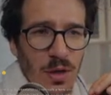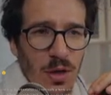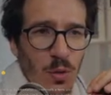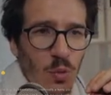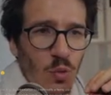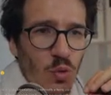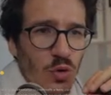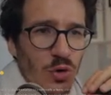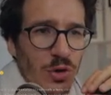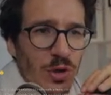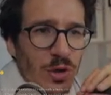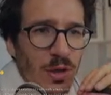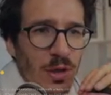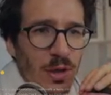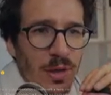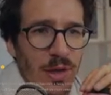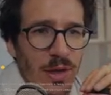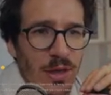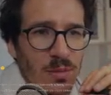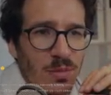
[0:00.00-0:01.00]
a
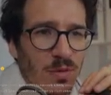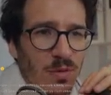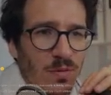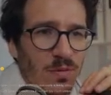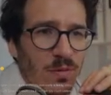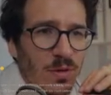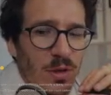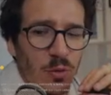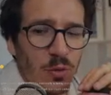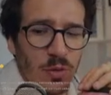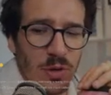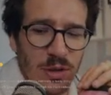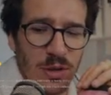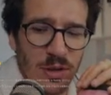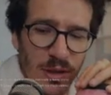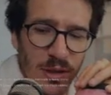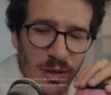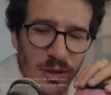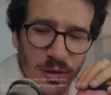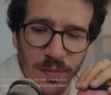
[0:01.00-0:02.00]
working Gatsby v3
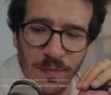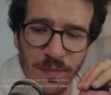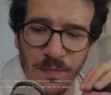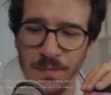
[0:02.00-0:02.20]
site.